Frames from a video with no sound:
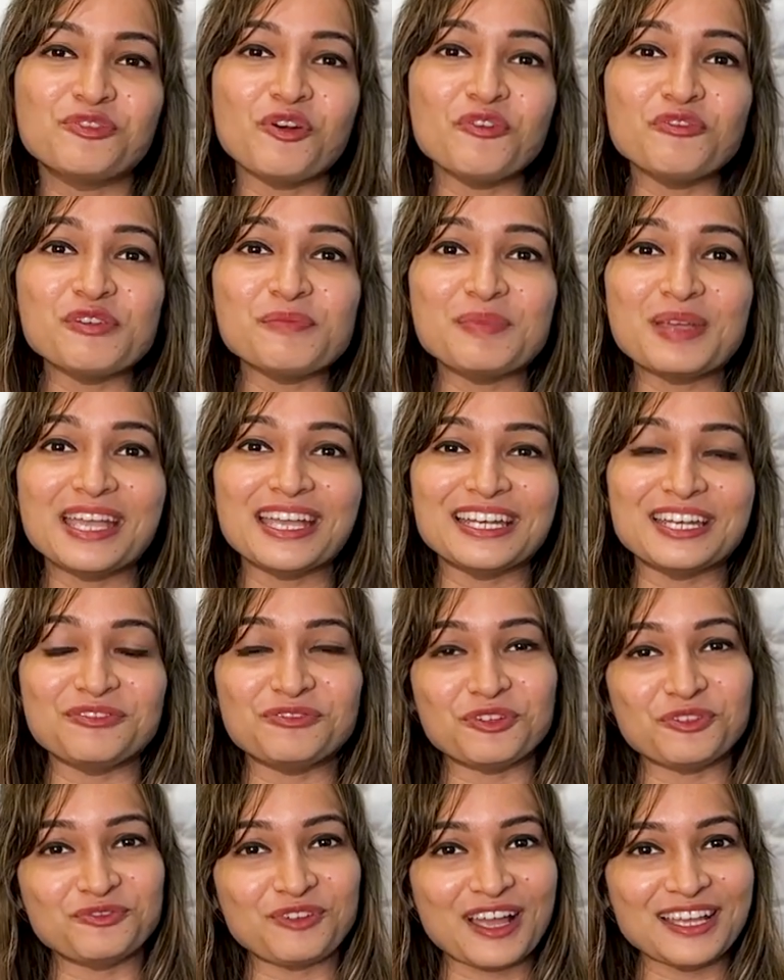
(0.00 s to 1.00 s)
Before we begin,
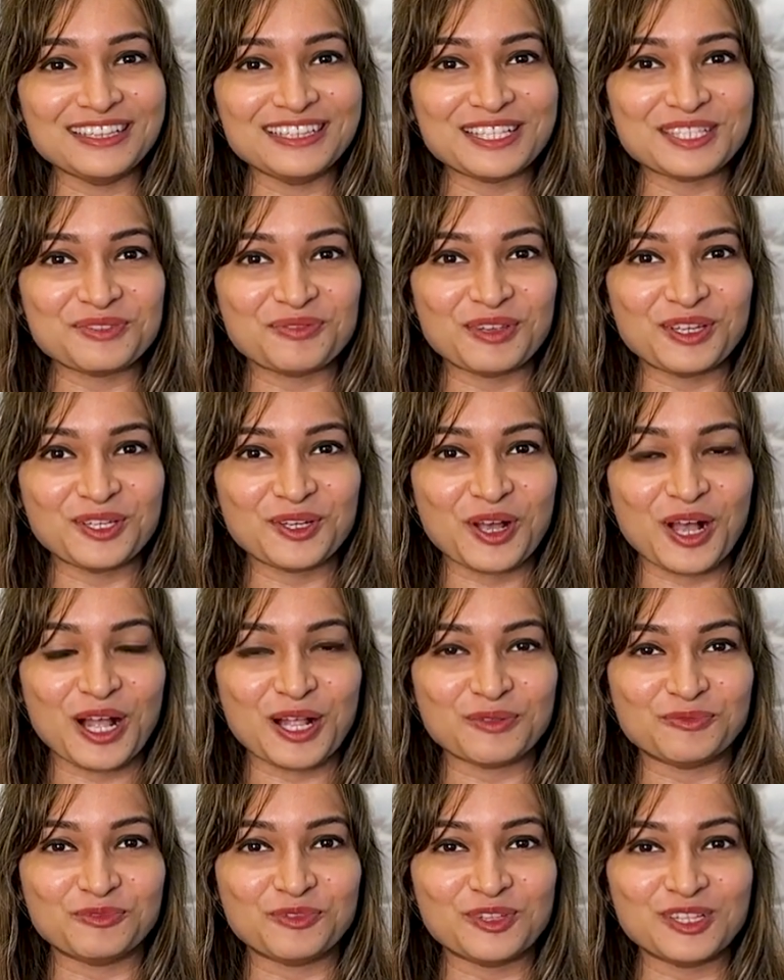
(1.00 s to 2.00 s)
if you find this video
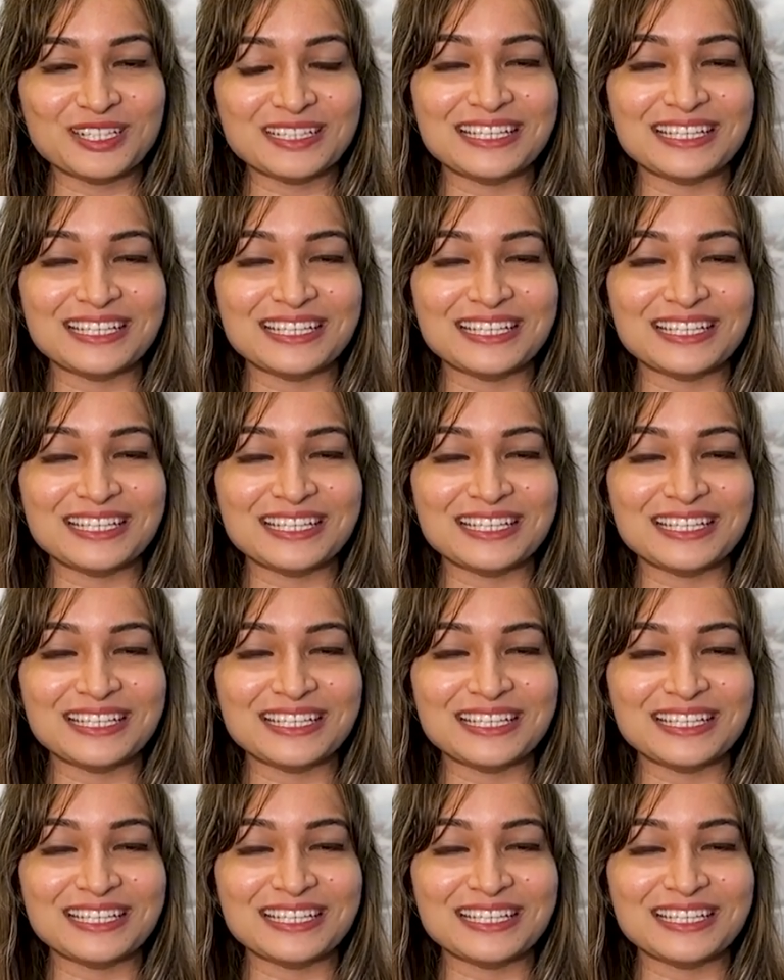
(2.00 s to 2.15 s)
helpful,